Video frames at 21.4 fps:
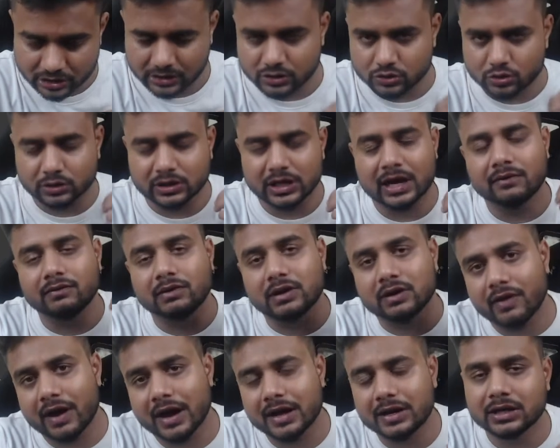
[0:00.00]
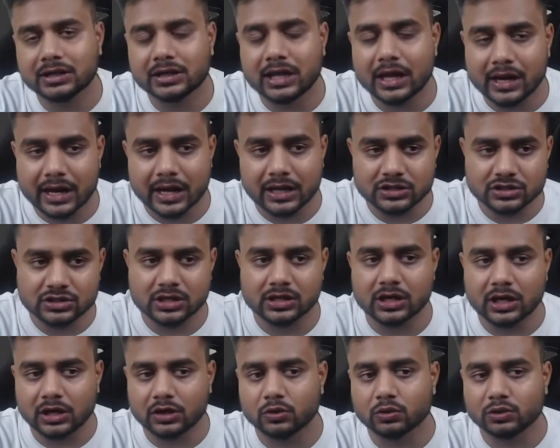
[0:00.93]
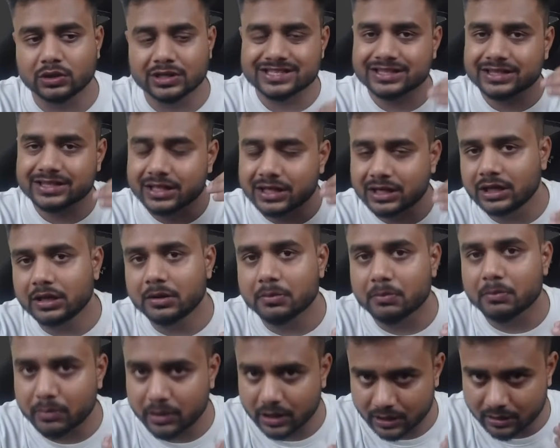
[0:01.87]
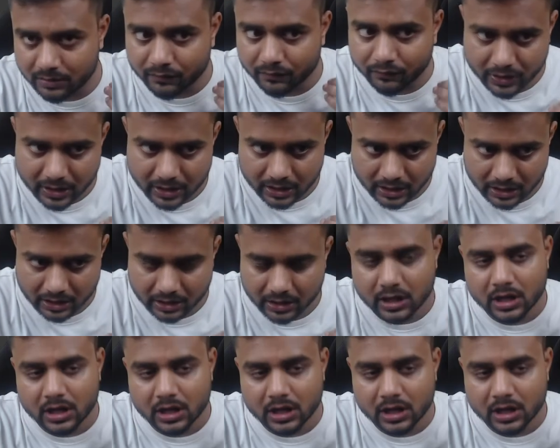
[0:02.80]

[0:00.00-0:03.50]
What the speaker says: So they have divided the Langchain into this three main variant.